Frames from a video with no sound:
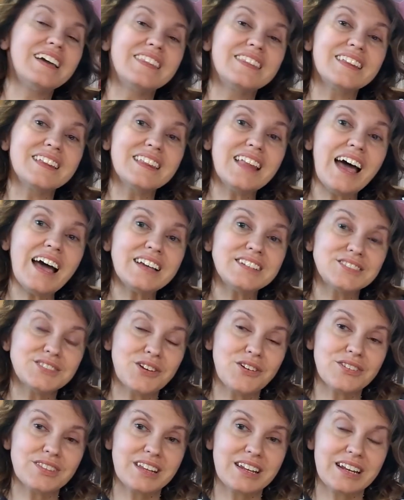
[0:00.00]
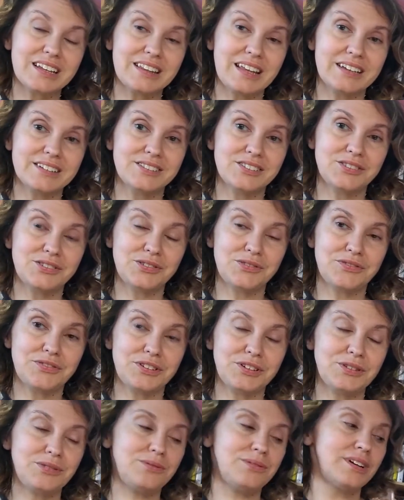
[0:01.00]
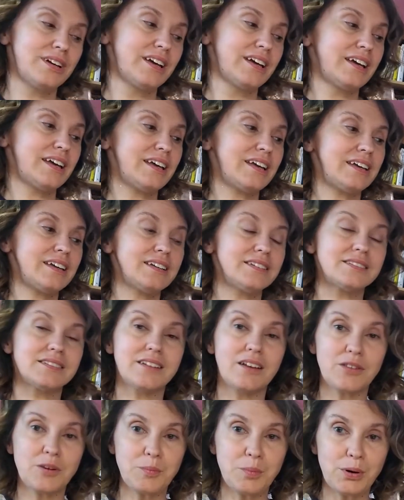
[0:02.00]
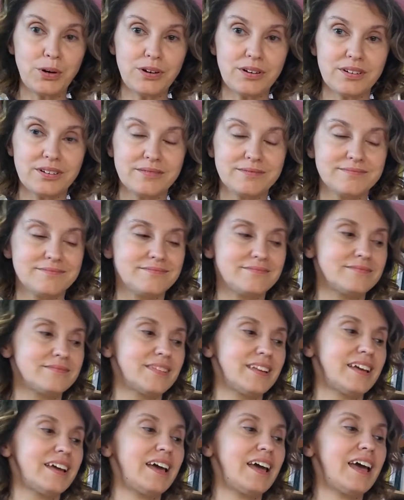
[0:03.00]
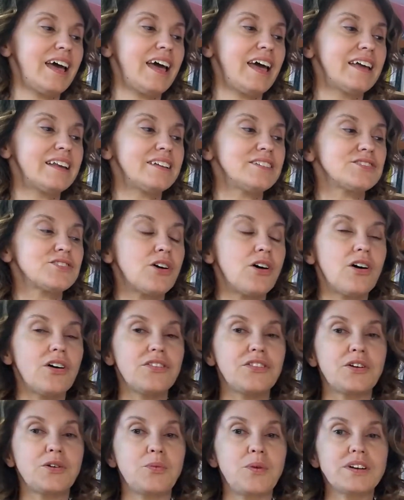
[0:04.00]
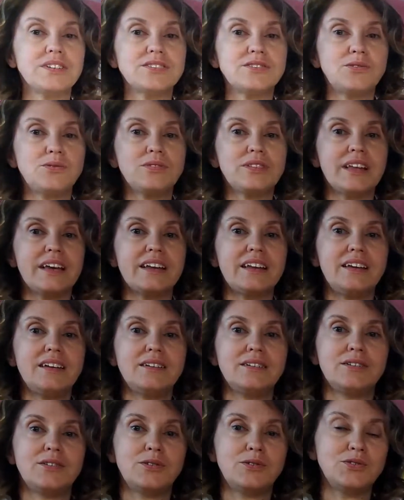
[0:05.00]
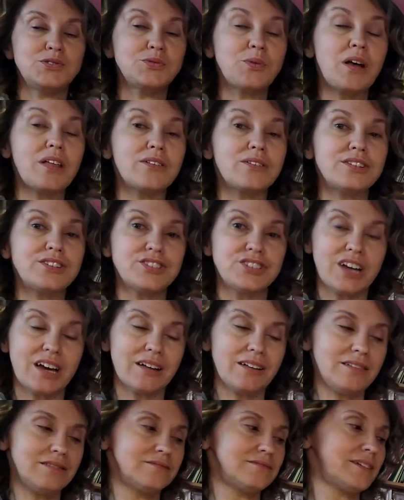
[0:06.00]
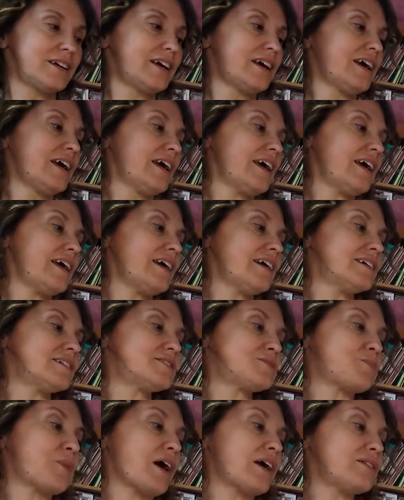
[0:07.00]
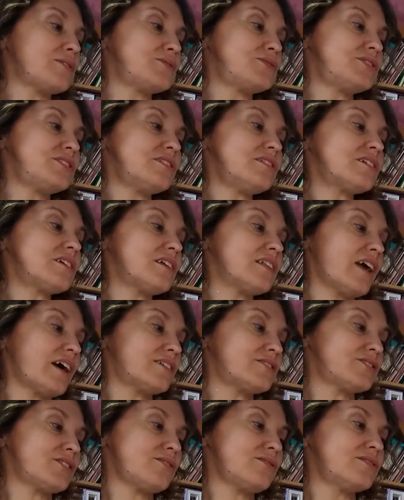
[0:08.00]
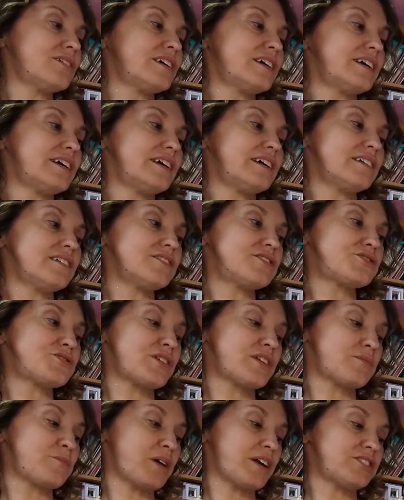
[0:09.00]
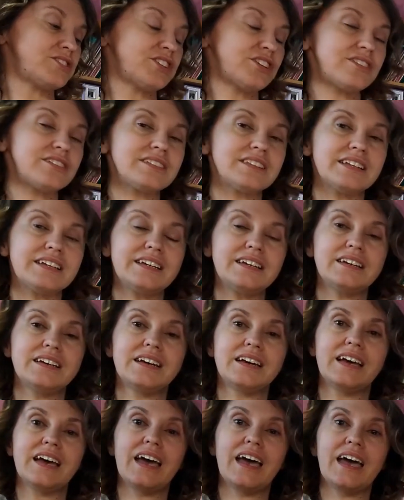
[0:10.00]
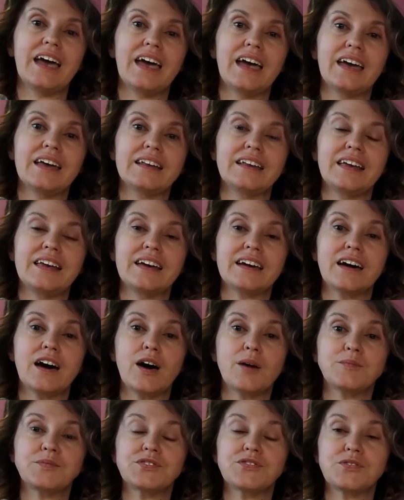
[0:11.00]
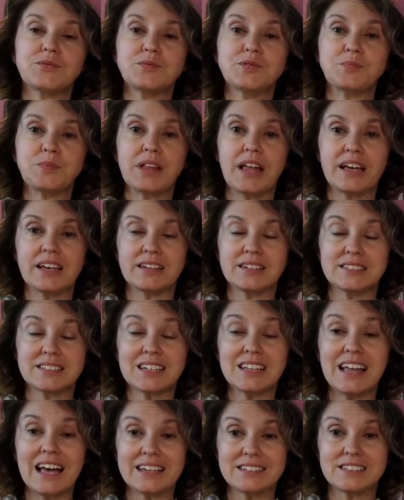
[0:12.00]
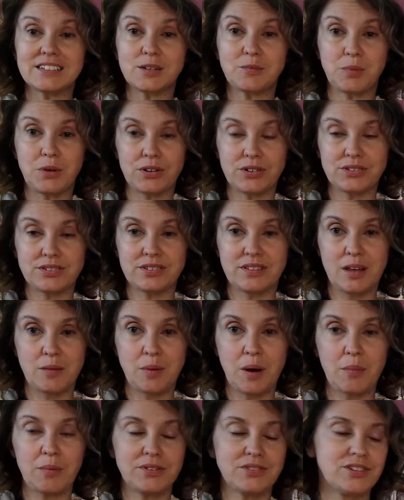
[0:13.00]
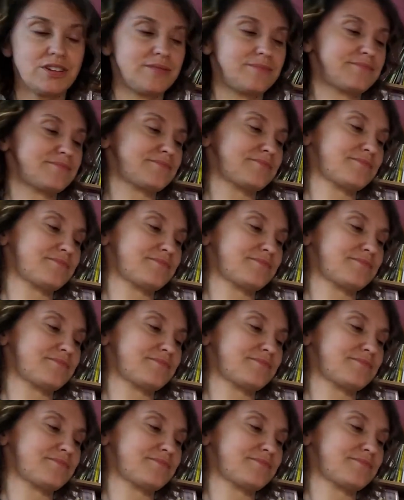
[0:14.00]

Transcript: The last song that I'd like to do for you is another book, and it's called There Was an Old Lady Who Swallowed a Shell. It's by Lucille Calandro, illustrated by Jared Lee, and it comes from Scholastic Books. They publish it.